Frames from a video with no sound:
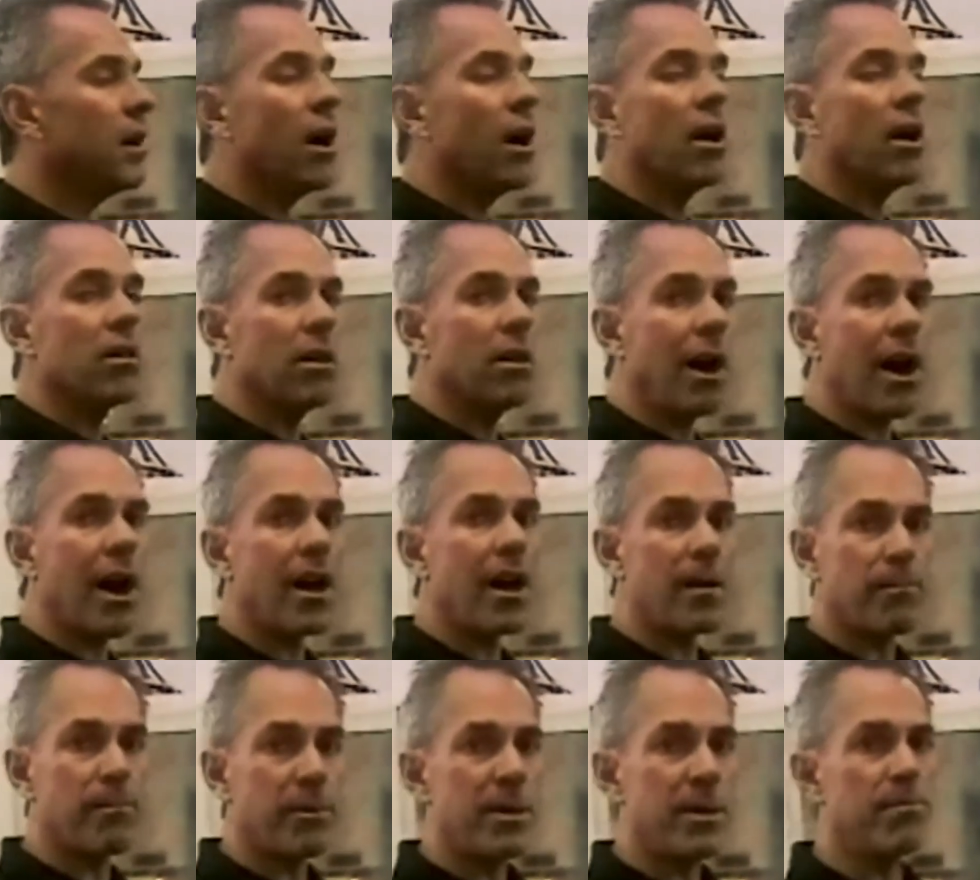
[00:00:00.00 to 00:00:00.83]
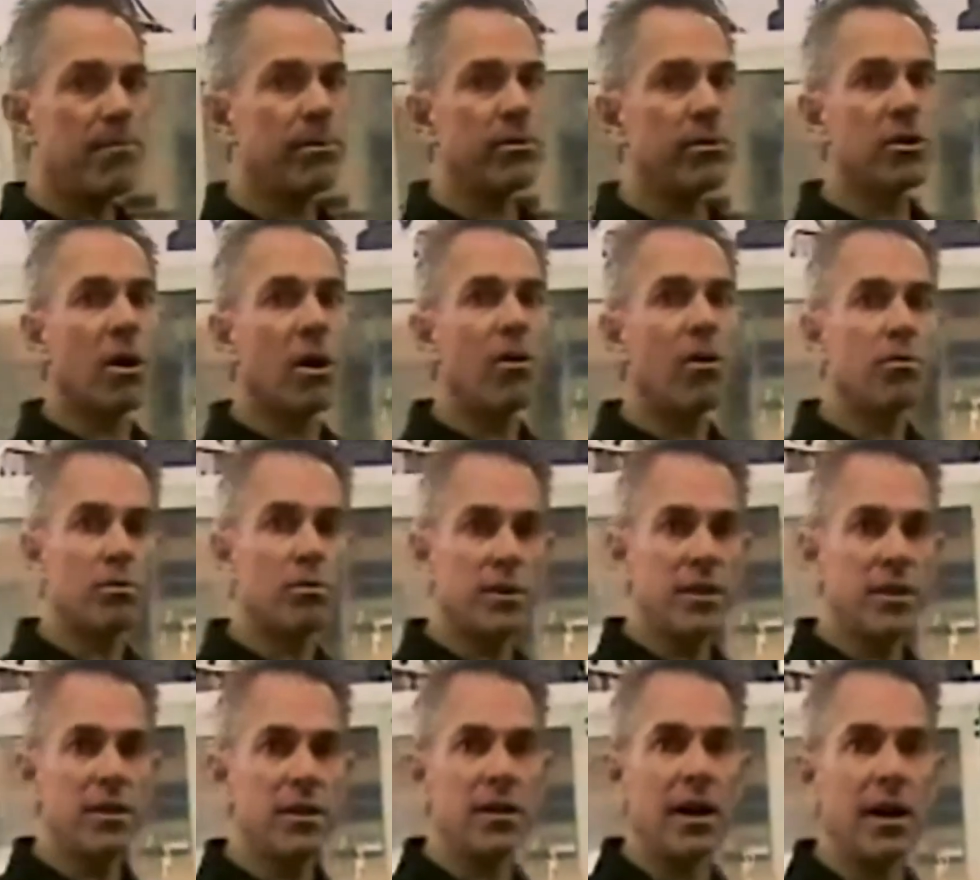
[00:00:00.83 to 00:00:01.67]
A lot of people don't
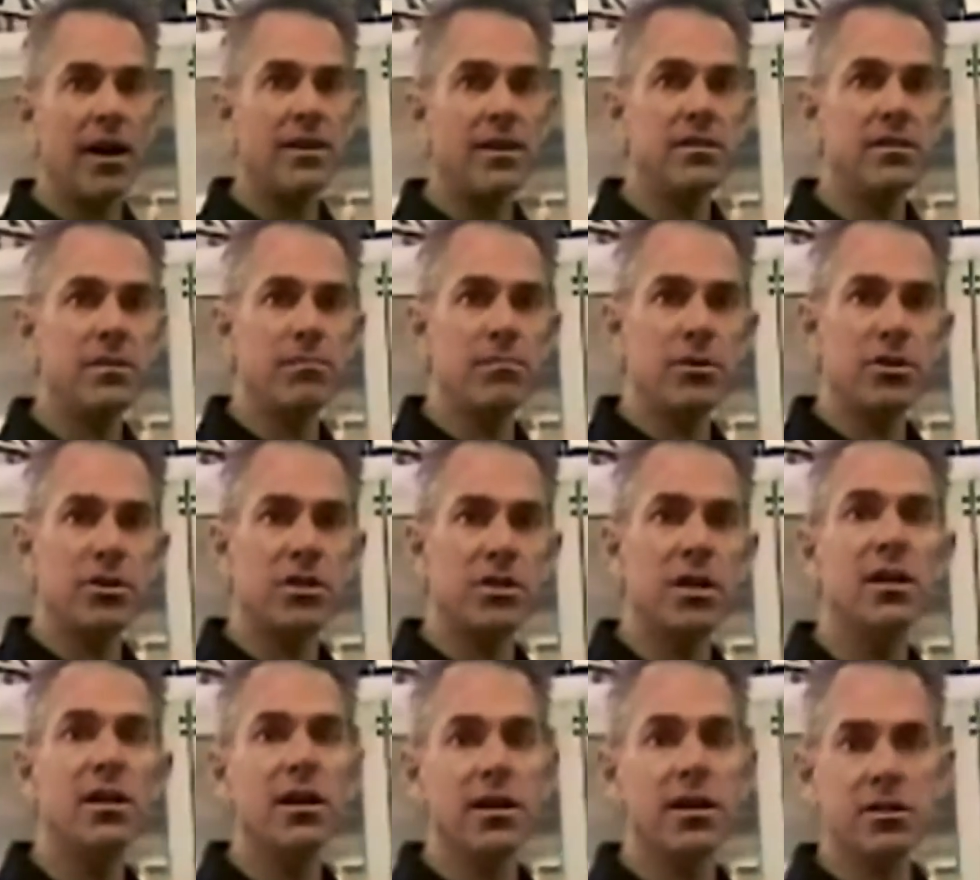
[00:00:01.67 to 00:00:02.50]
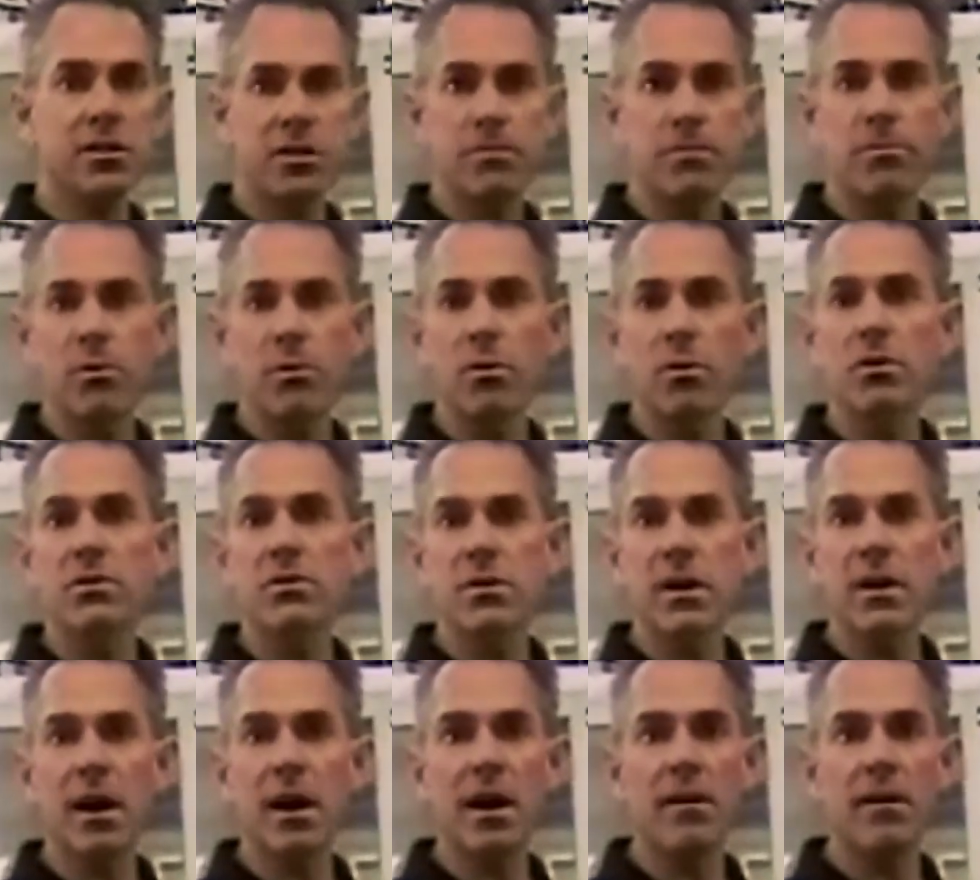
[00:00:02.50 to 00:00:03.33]
realize that MachineLink supports
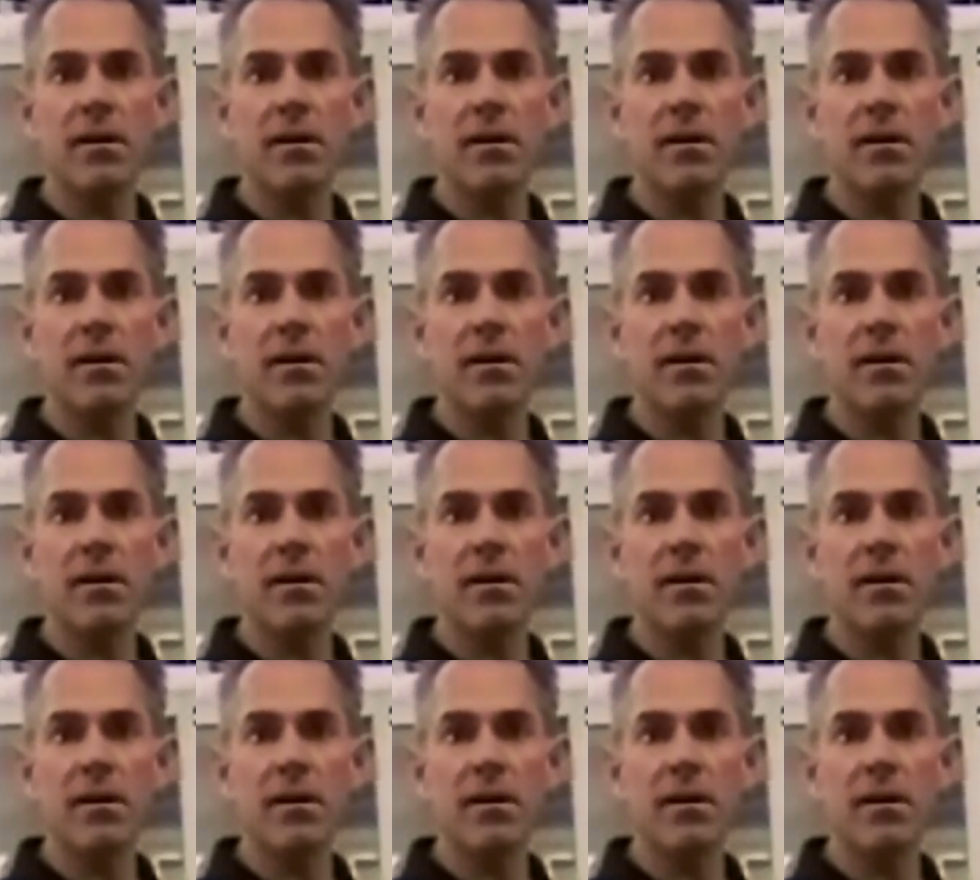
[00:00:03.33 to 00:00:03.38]
that,